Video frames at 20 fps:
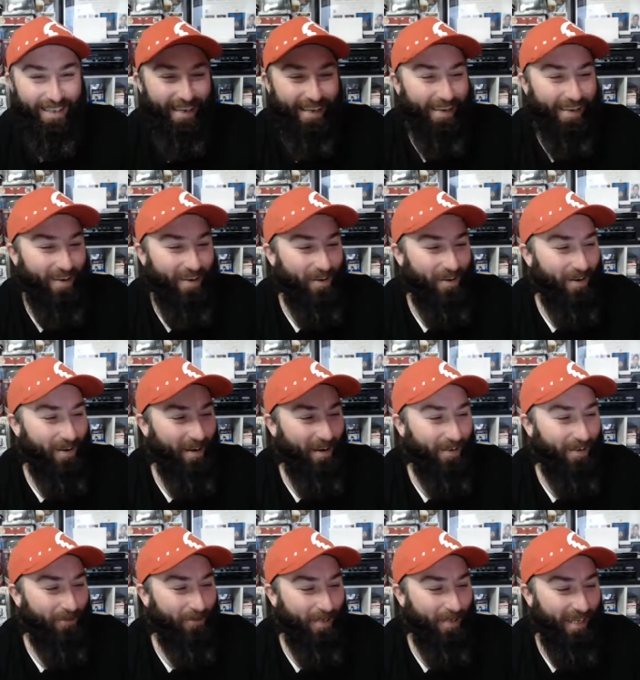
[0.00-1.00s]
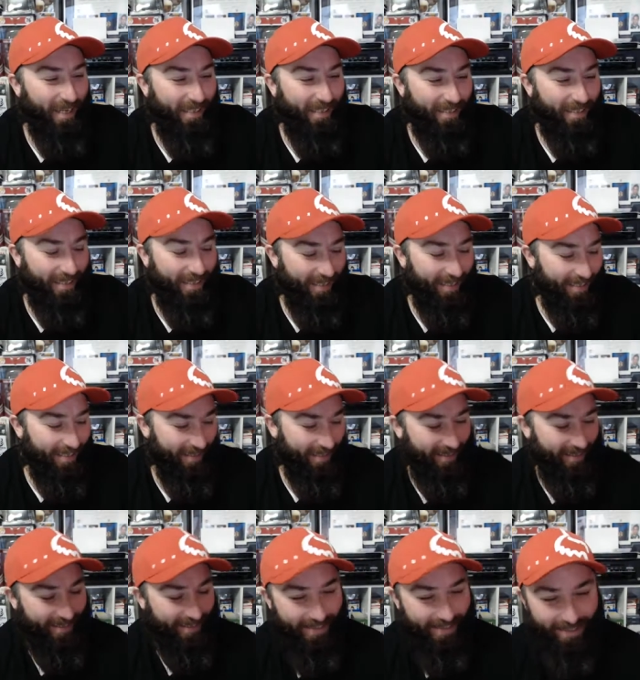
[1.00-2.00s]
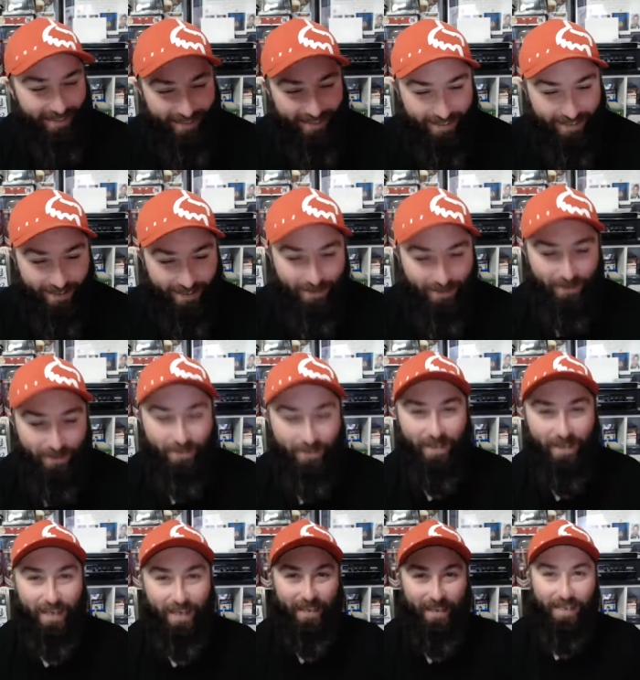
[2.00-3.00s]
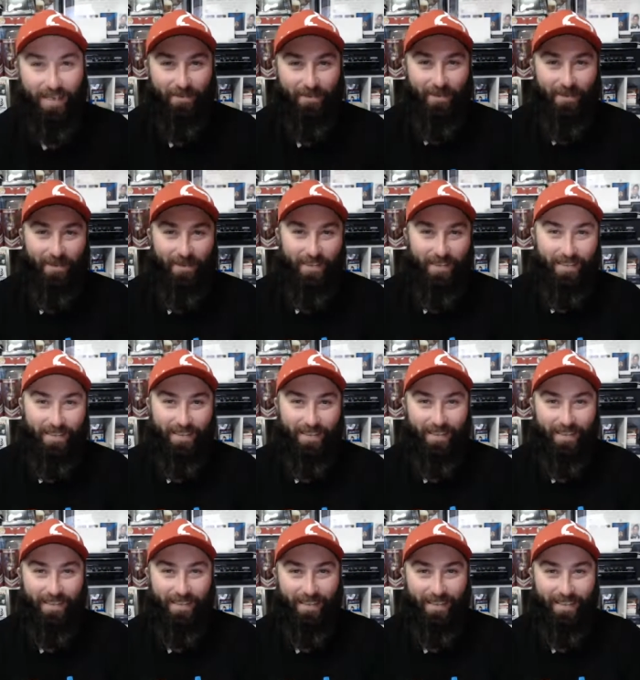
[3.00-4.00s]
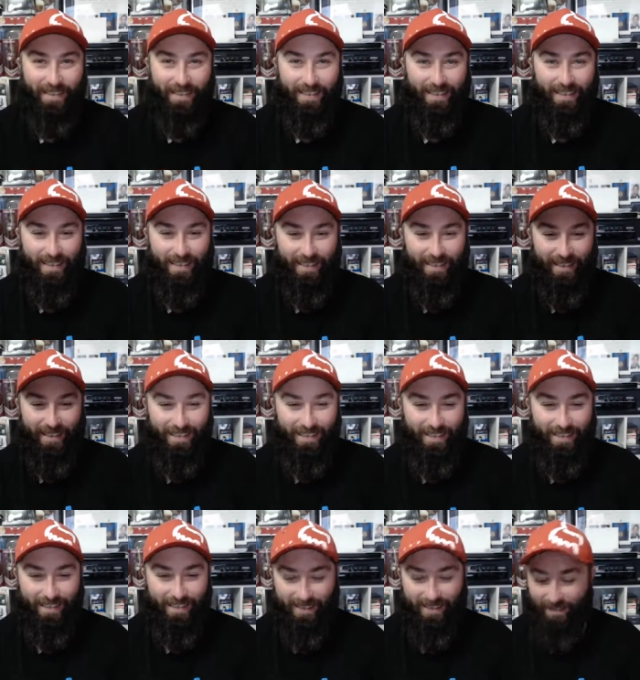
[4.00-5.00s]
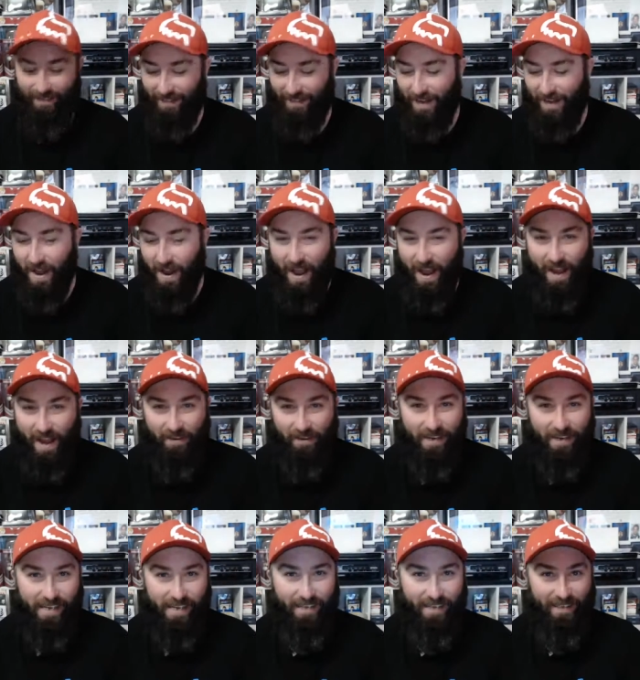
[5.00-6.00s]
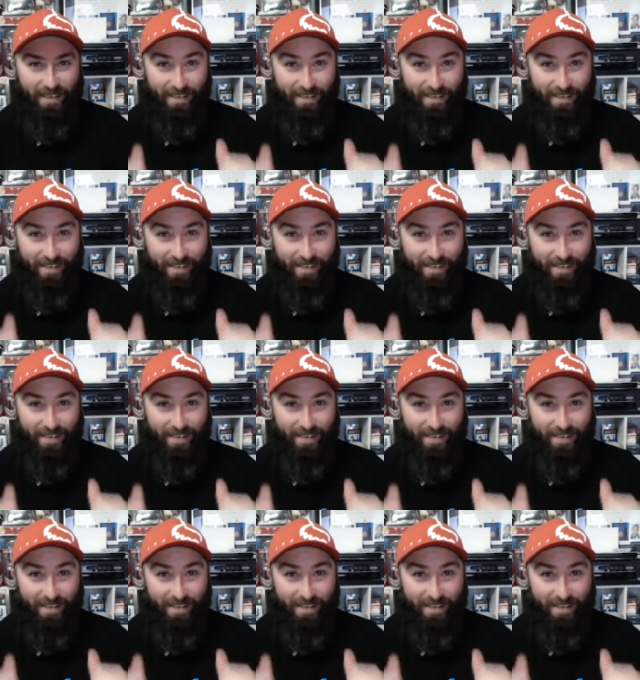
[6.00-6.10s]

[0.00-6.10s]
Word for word: Alright, we'll get into this. Good luck everyone. Let's go Harry.